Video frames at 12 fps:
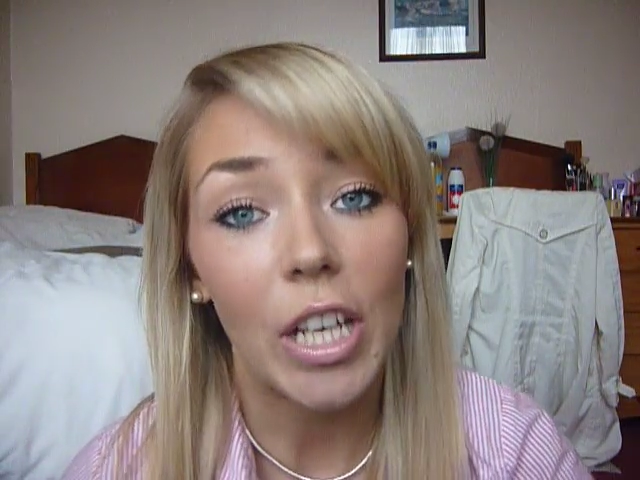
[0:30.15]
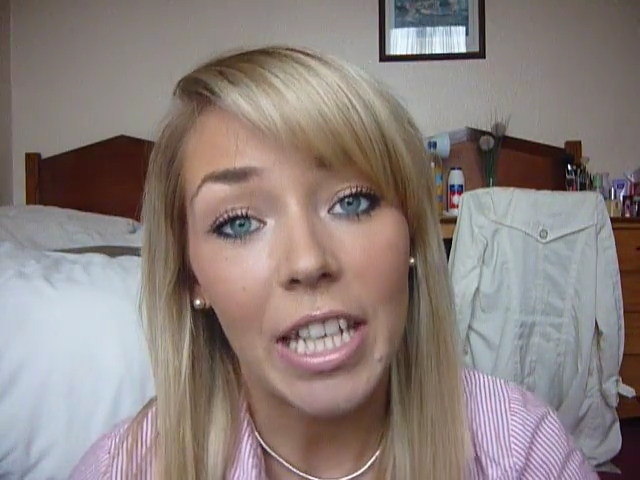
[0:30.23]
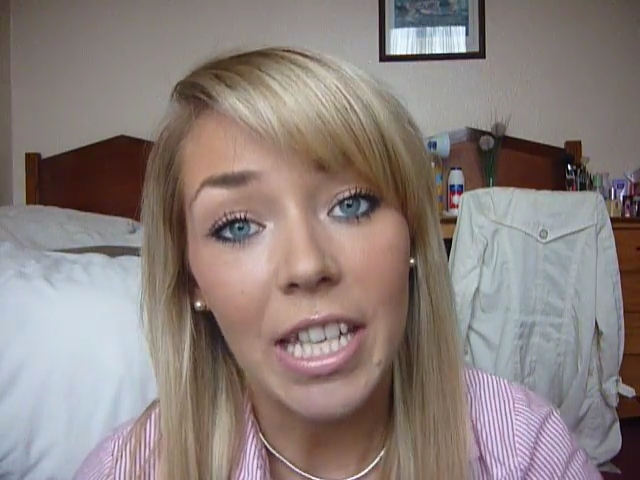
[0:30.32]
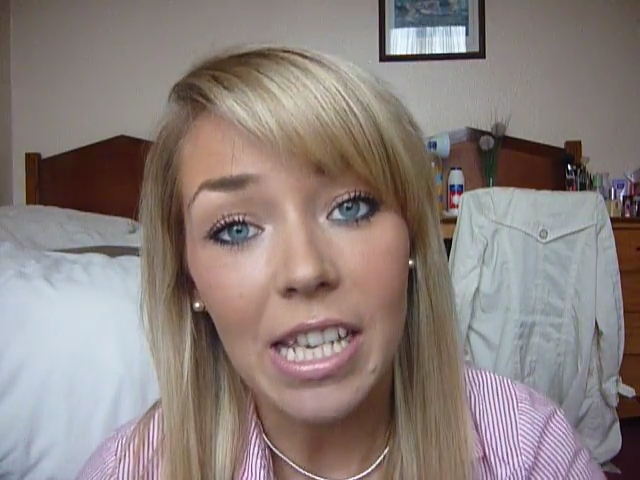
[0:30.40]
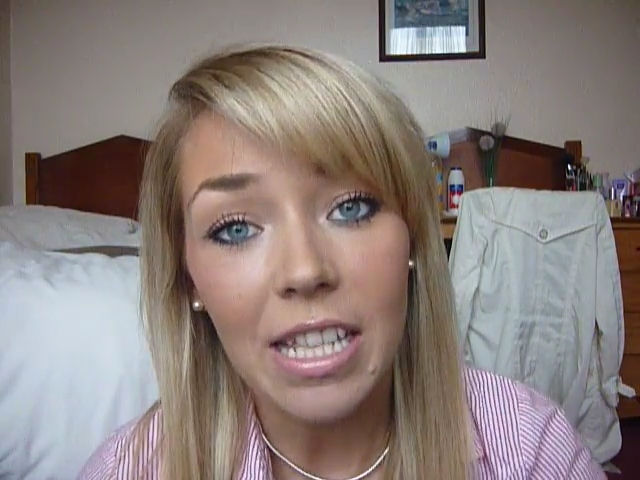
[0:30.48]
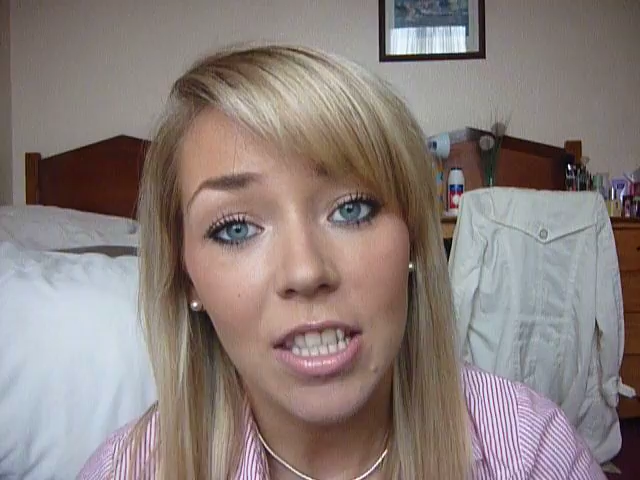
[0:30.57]

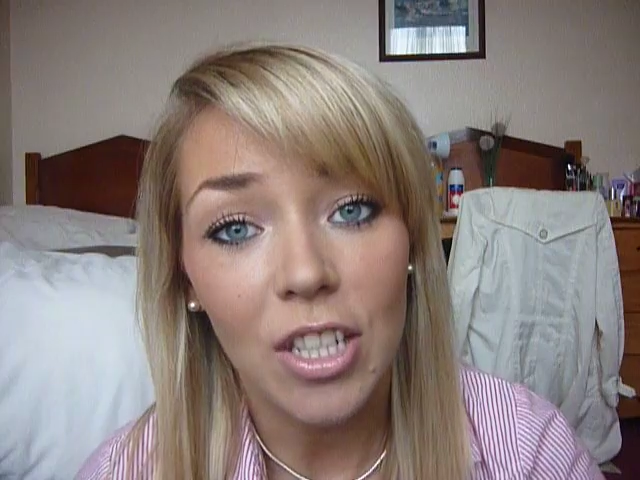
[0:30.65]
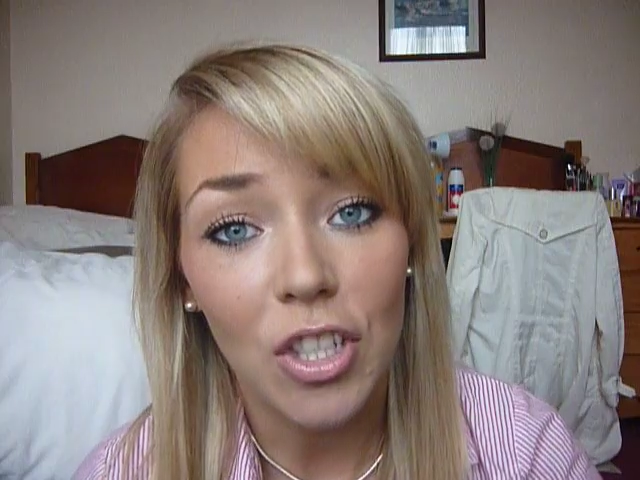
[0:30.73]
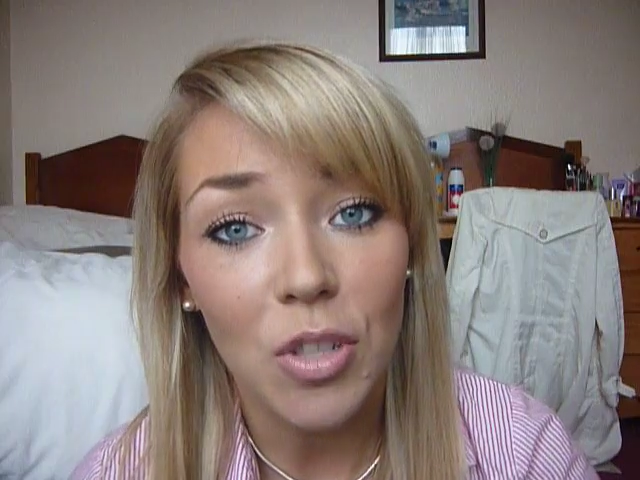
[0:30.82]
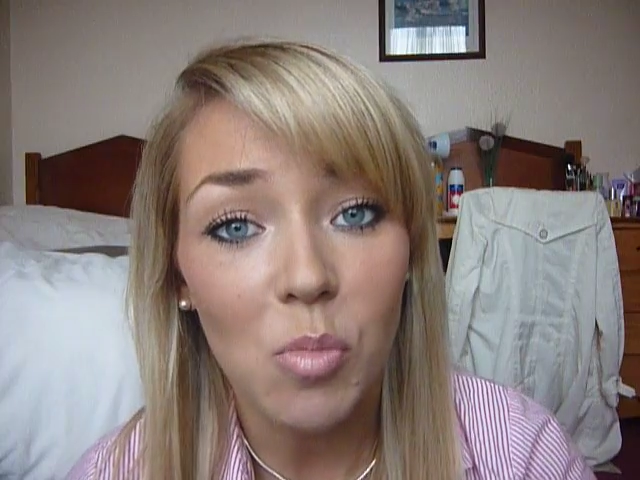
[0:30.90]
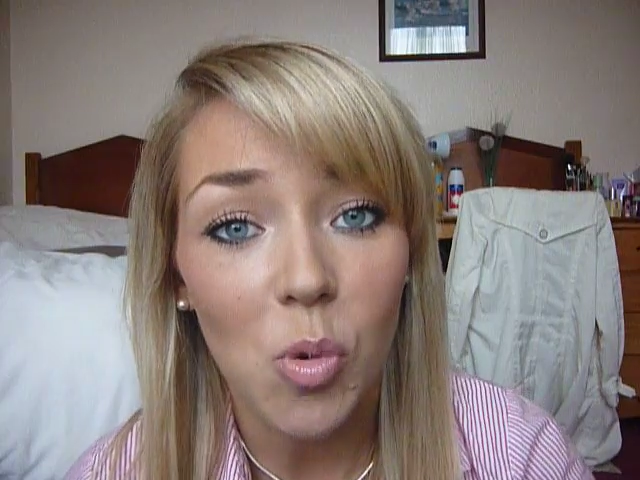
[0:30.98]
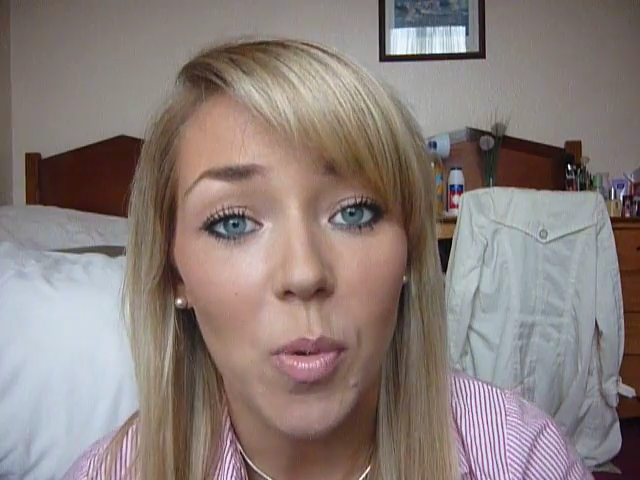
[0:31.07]
keen to
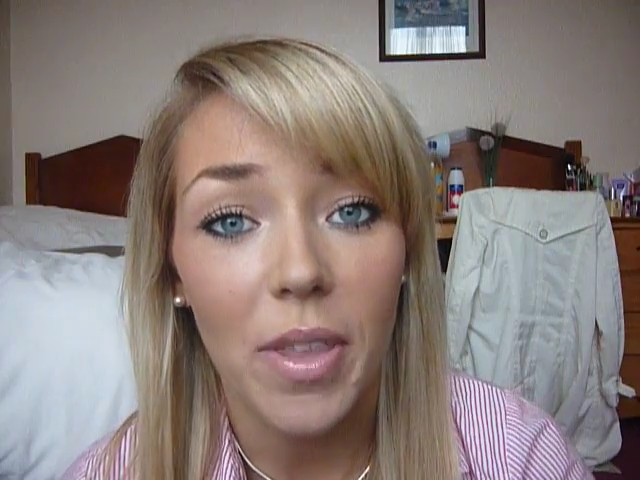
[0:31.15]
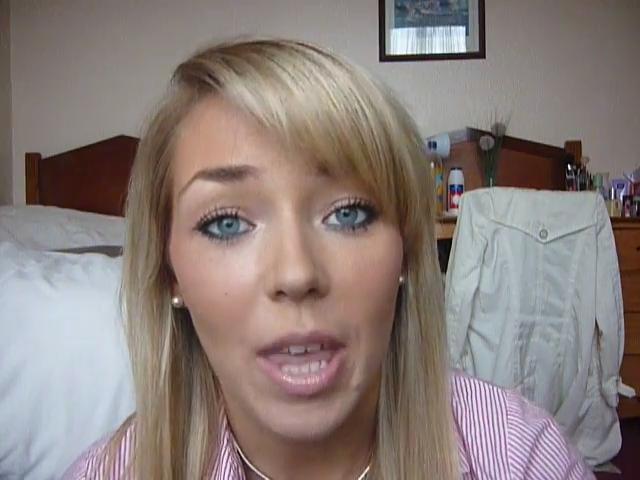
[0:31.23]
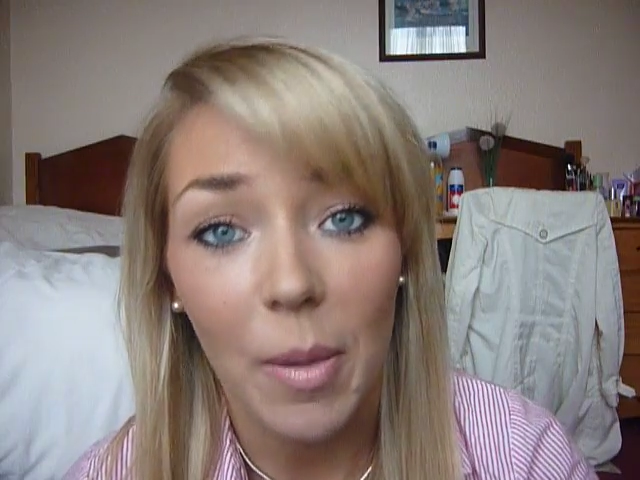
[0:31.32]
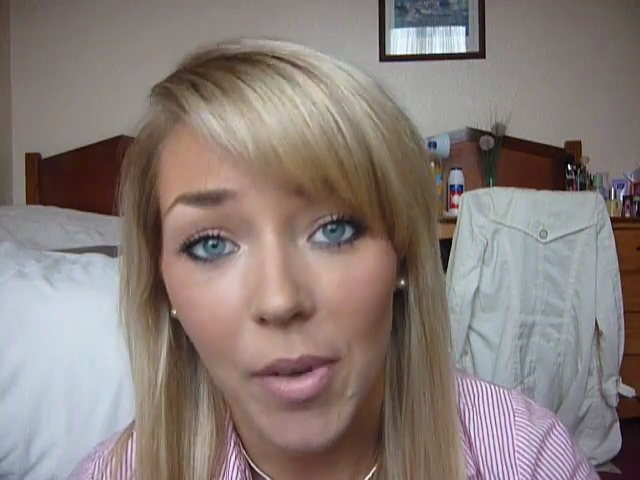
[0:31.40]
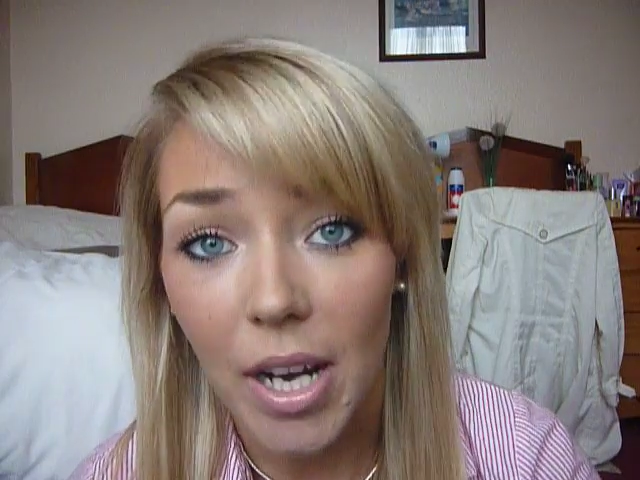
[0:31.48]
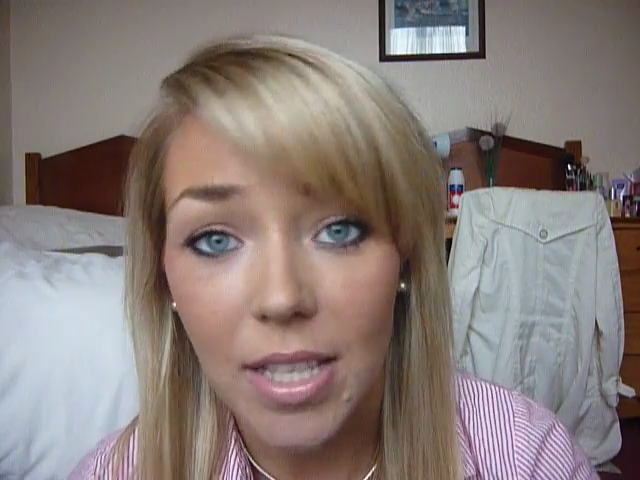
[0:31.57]
do more with
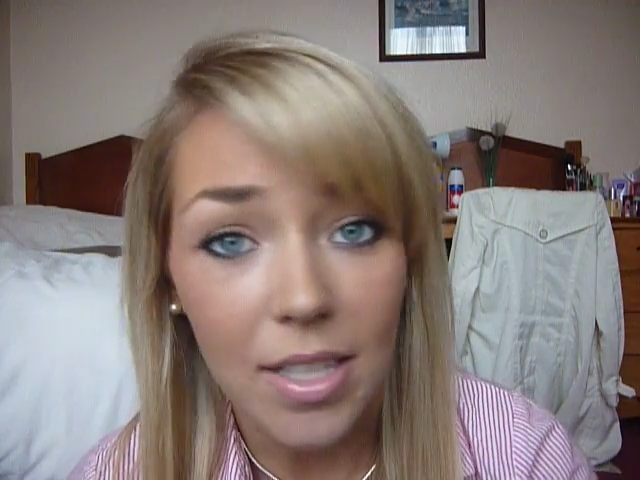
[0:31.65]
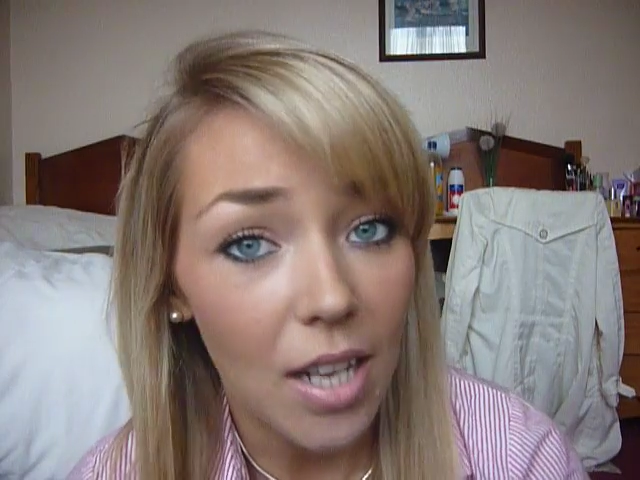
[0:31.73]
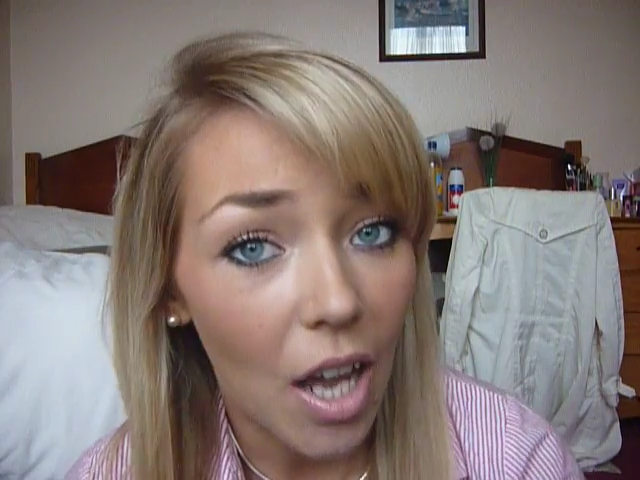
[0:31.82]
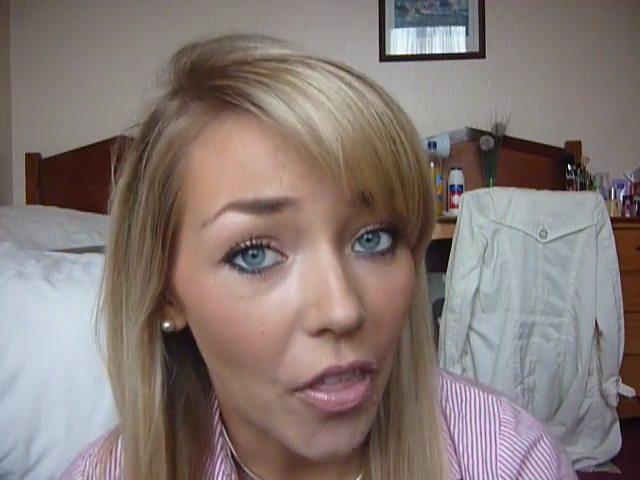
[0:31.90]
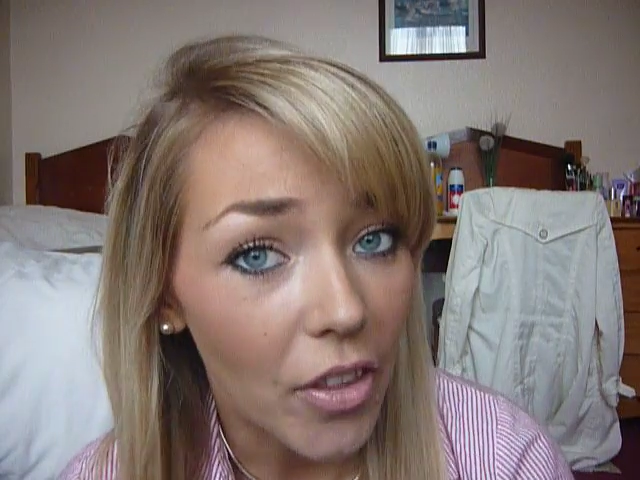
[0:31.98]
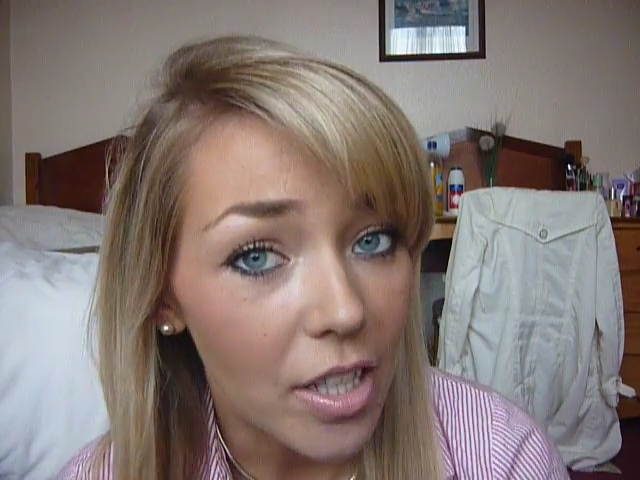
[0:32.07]
their brows than
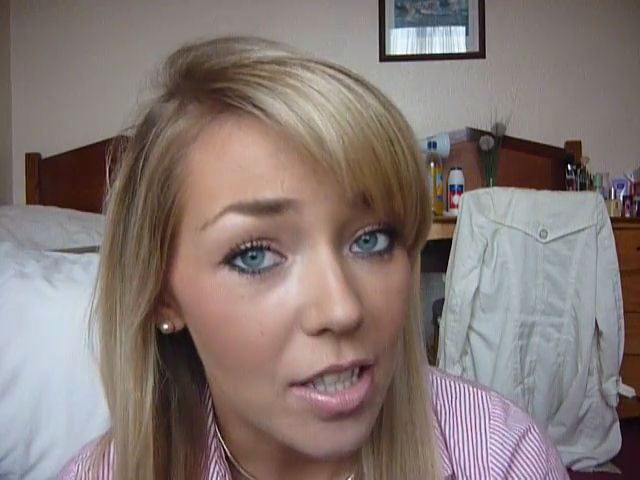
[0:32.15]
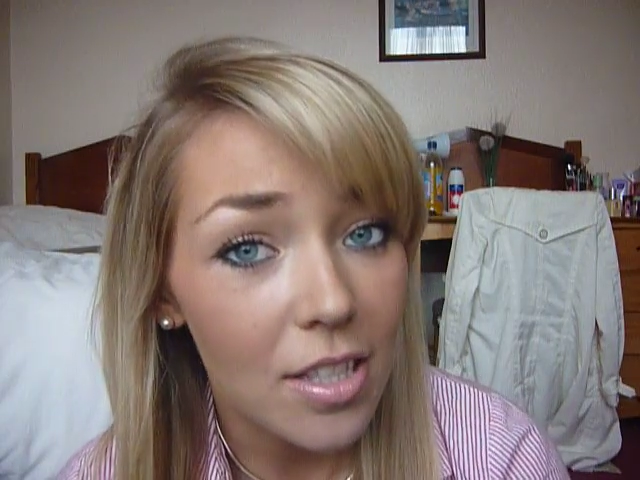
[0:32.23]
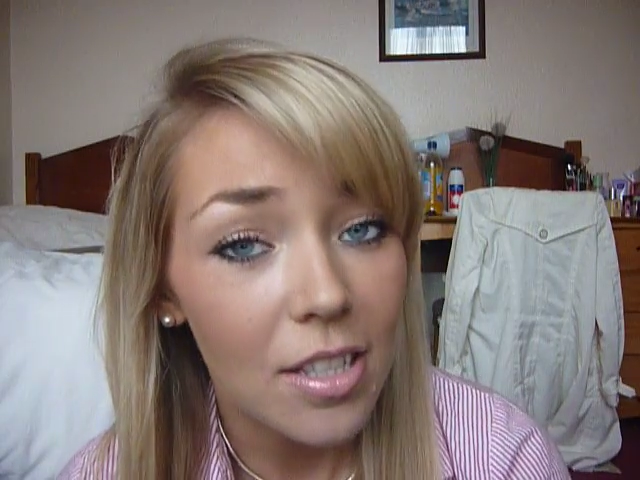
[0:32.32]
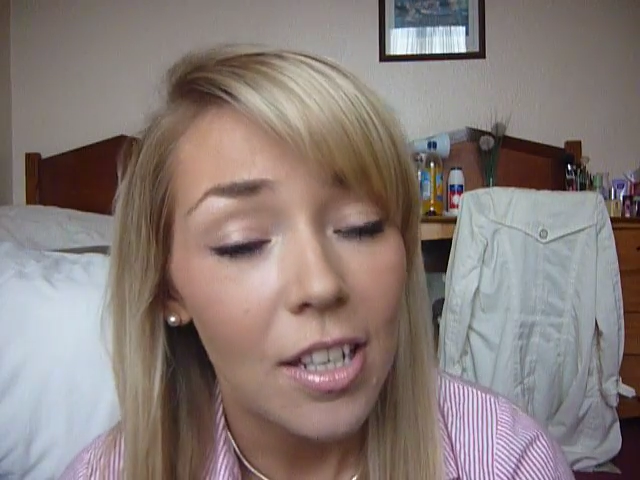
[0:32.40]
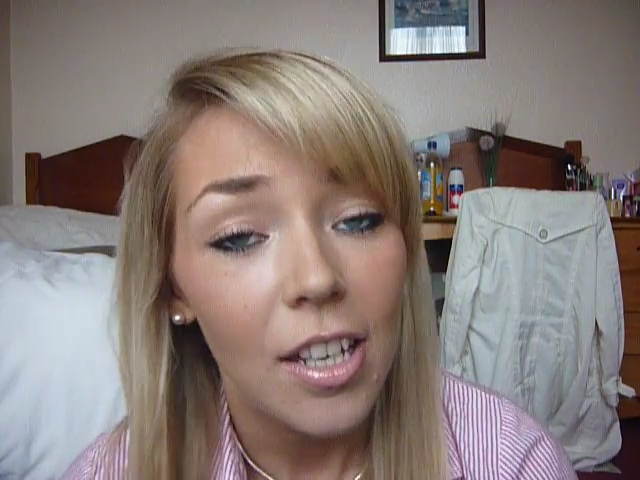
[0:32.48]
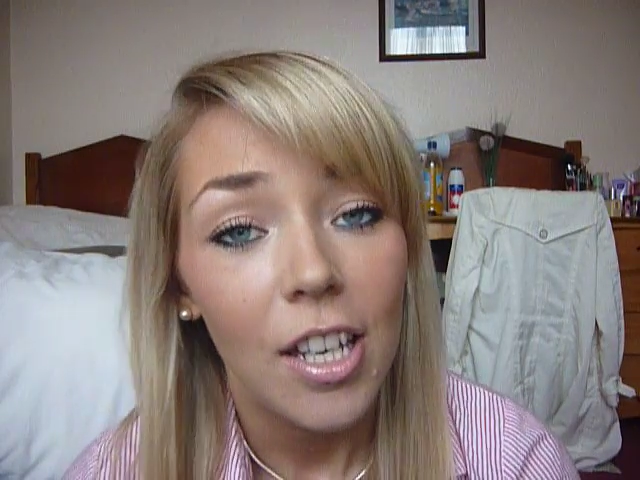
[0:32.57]
others,